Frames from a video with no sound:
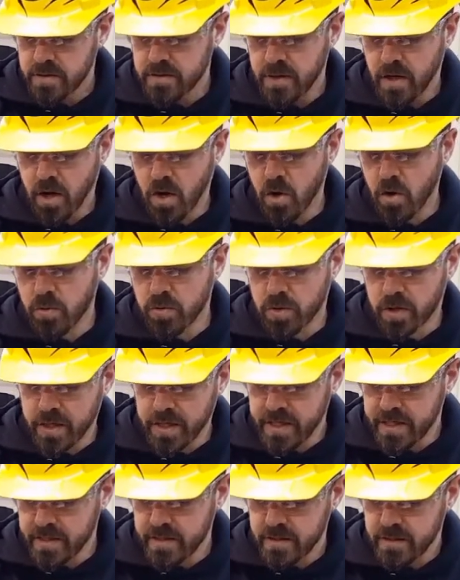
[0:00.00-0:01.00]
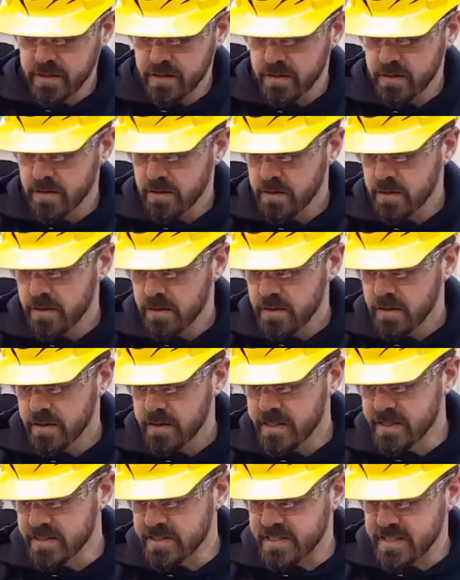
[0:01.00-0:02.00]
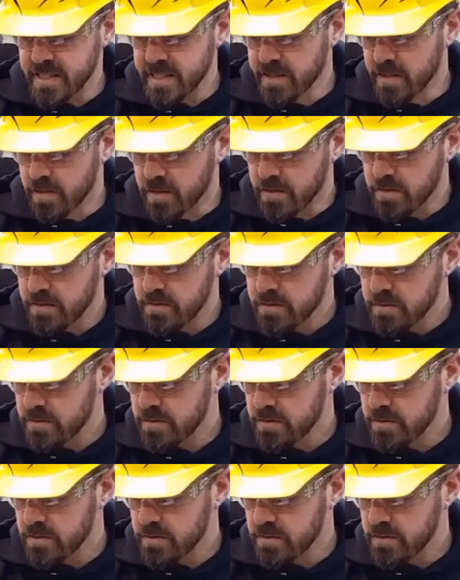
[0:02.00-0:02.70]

than the O-ring can seal.